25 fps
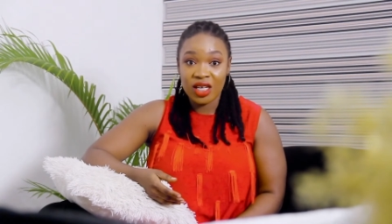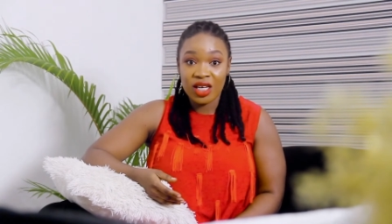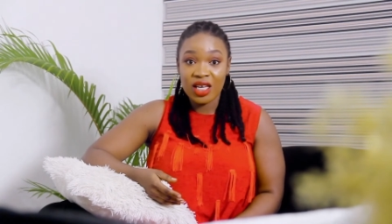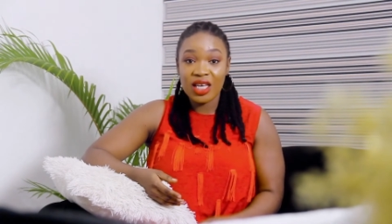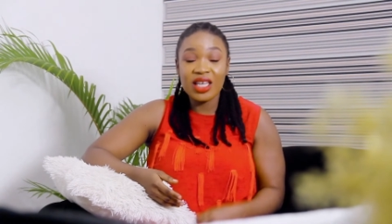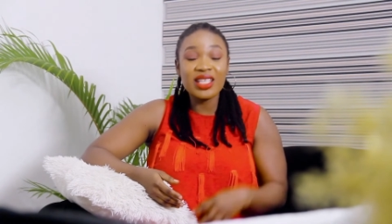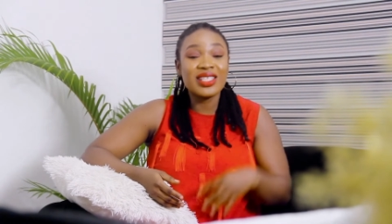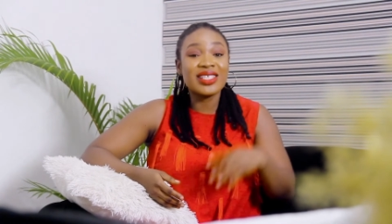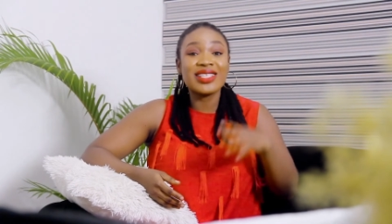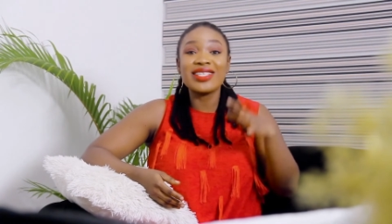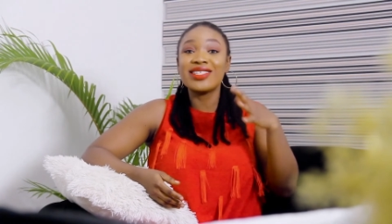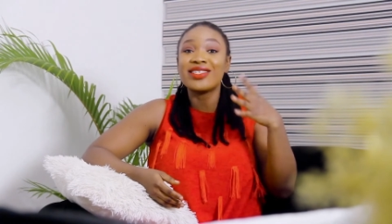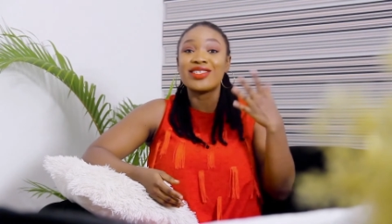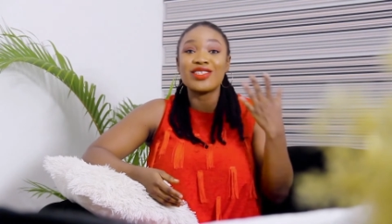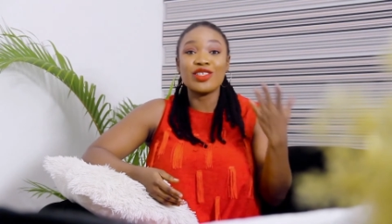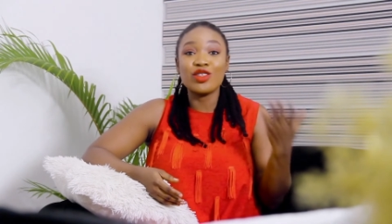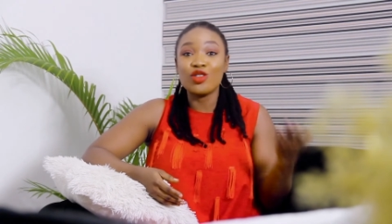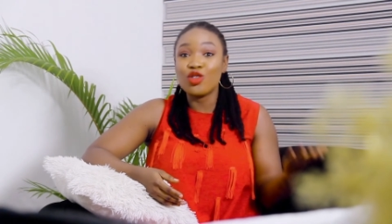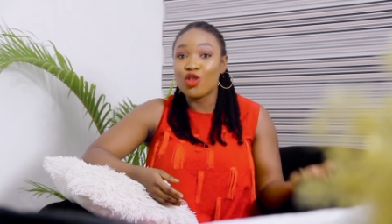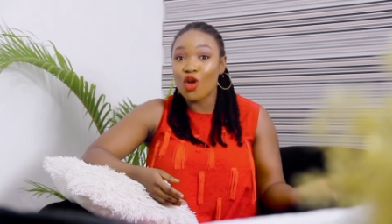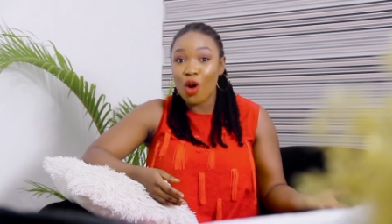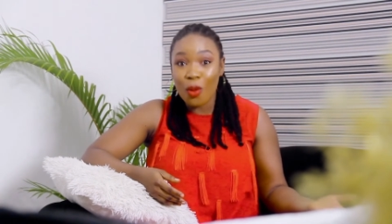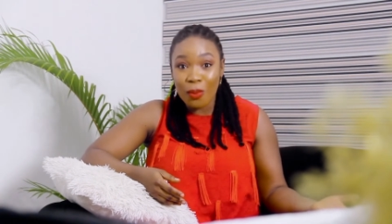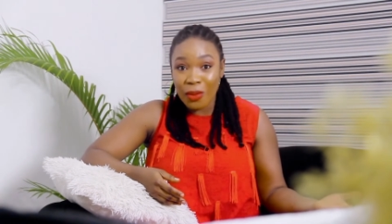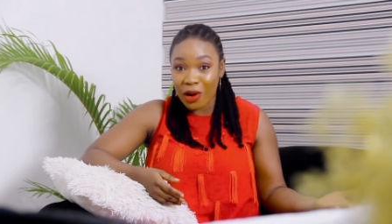It is
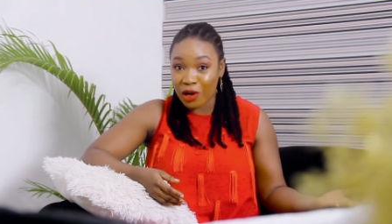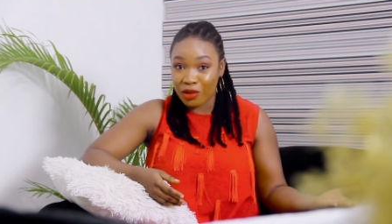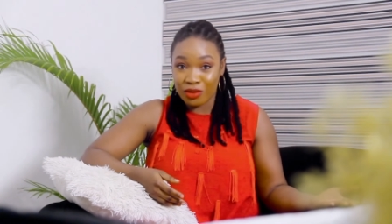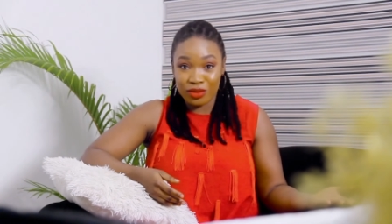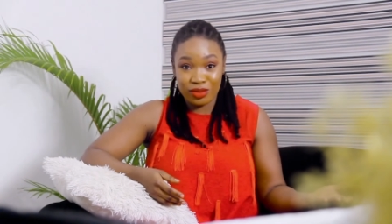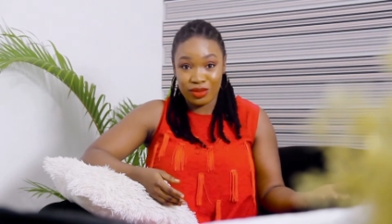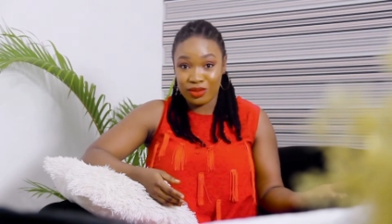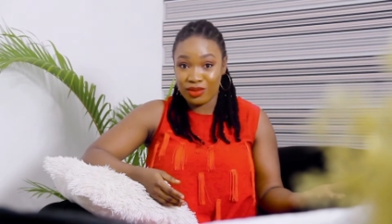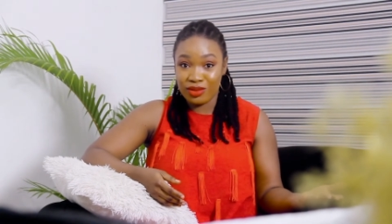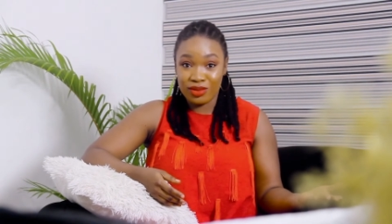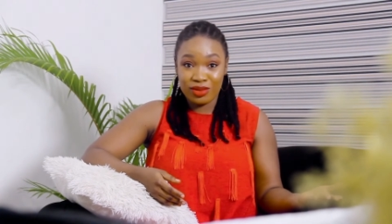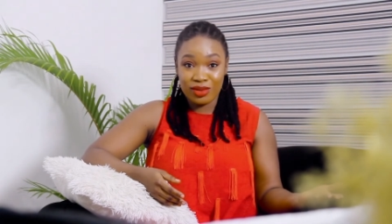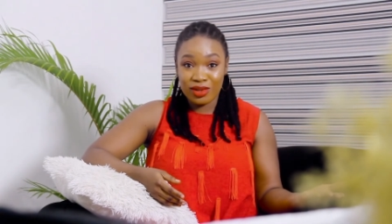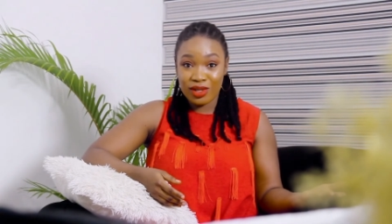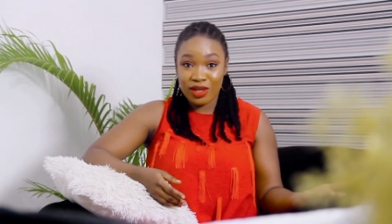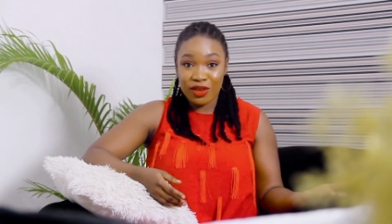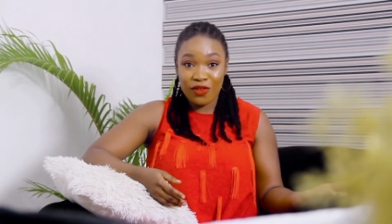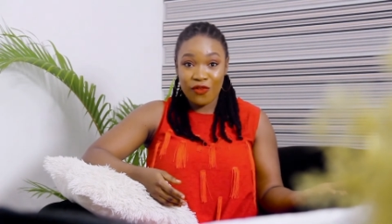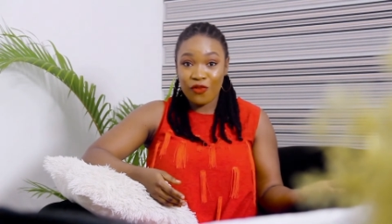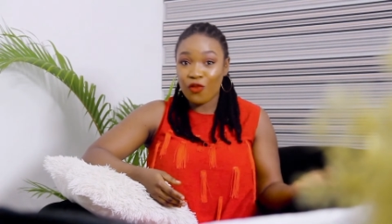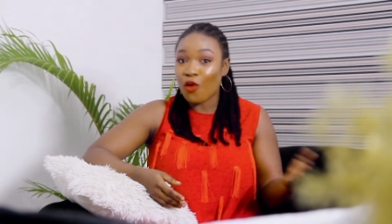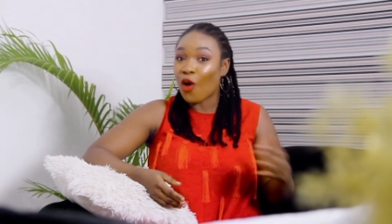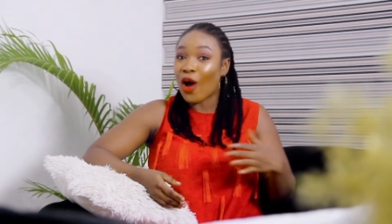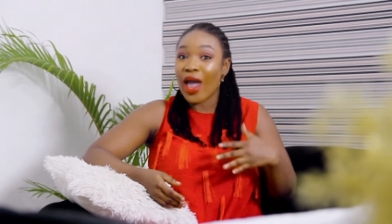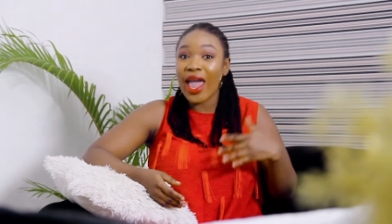normal
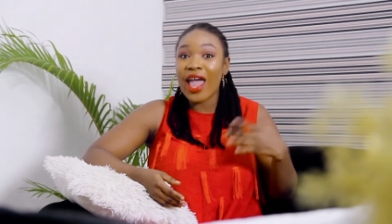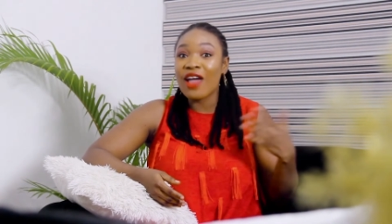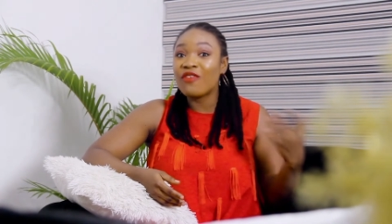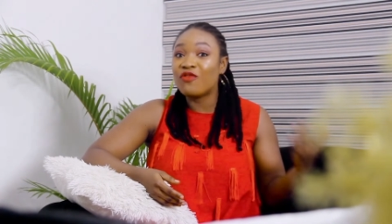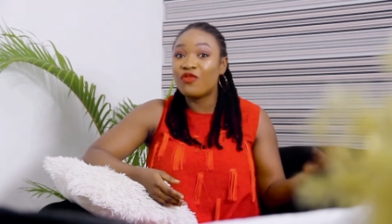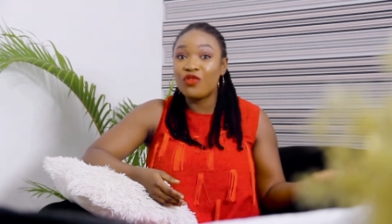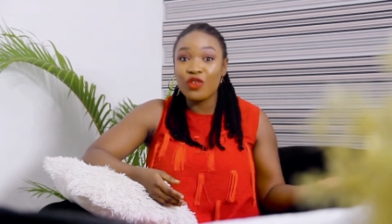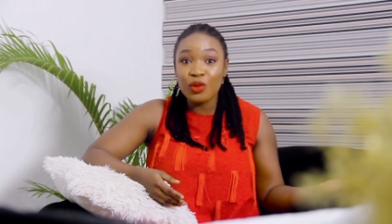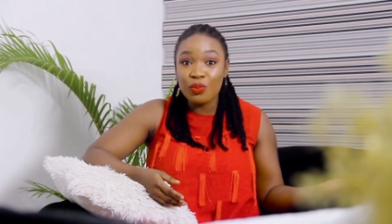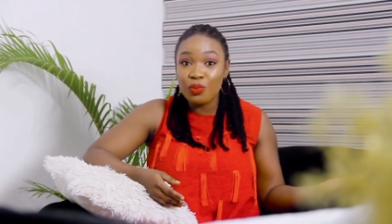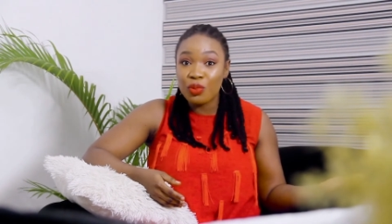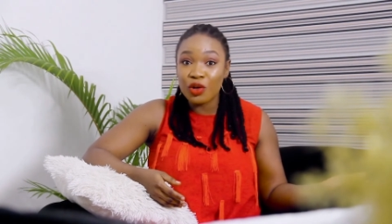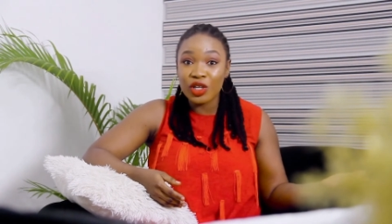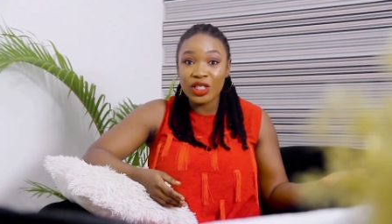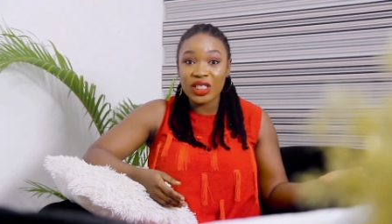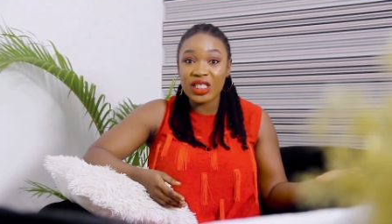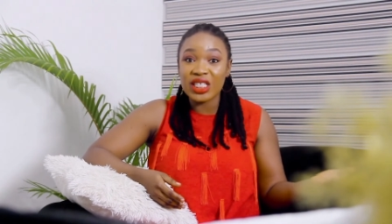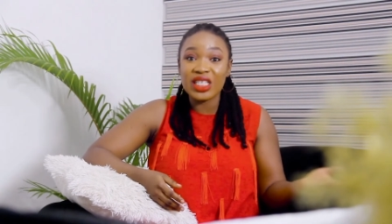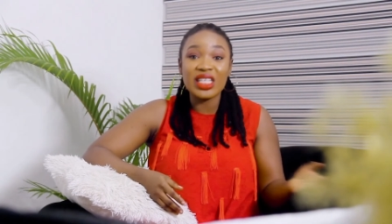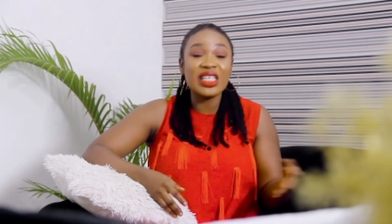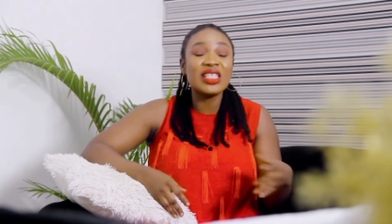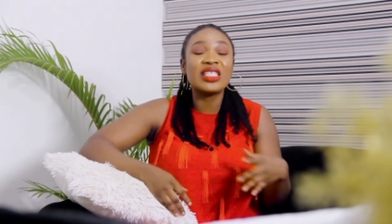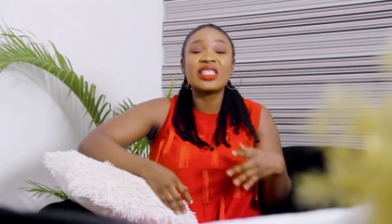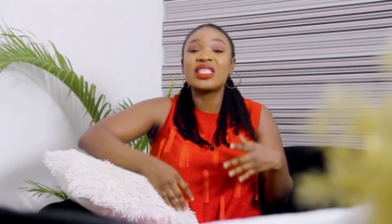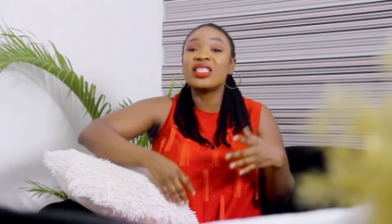for everybody.
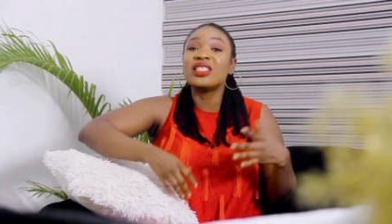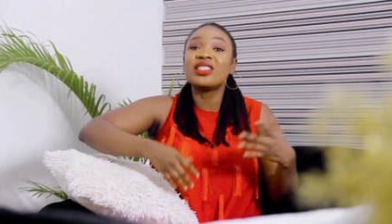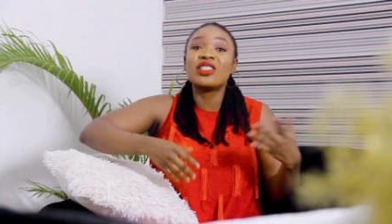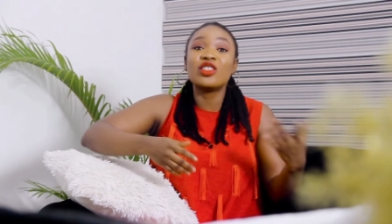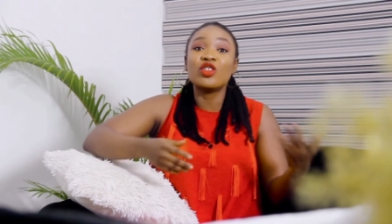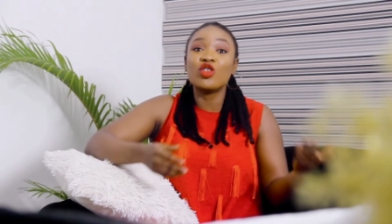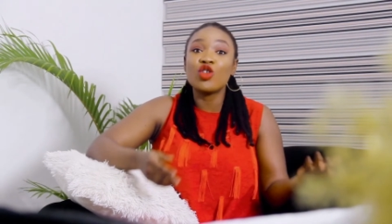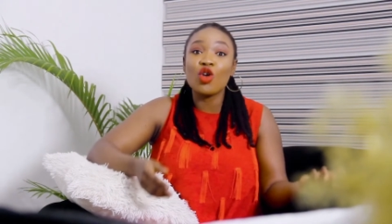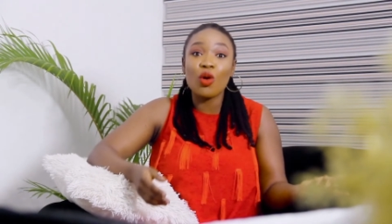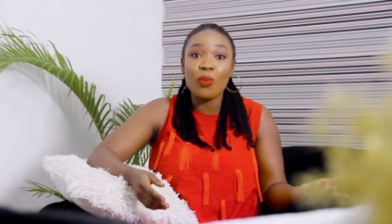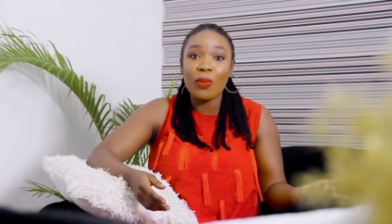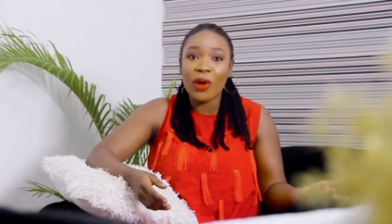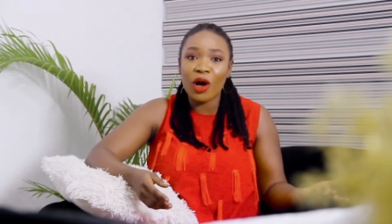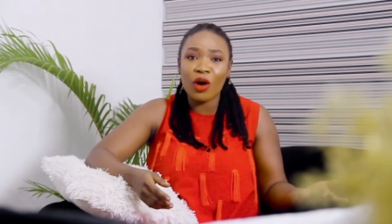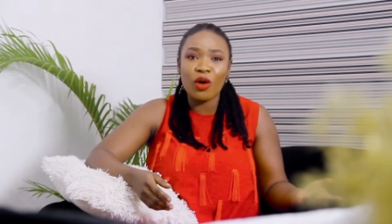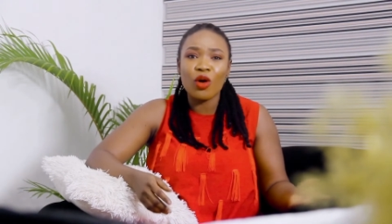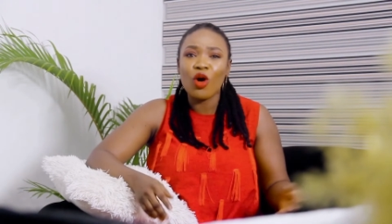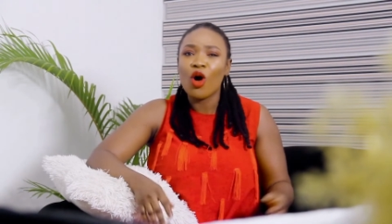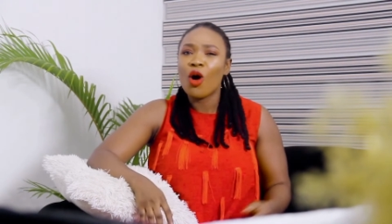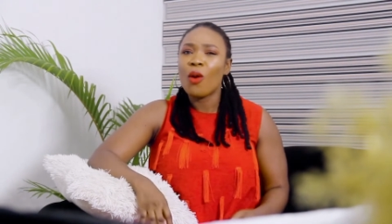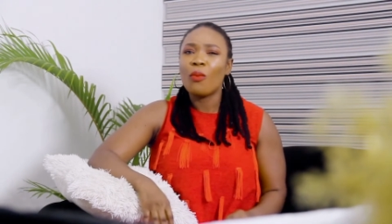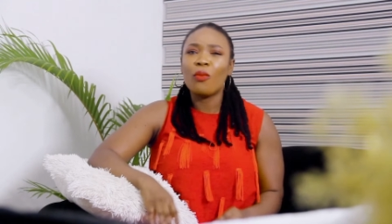It is normal.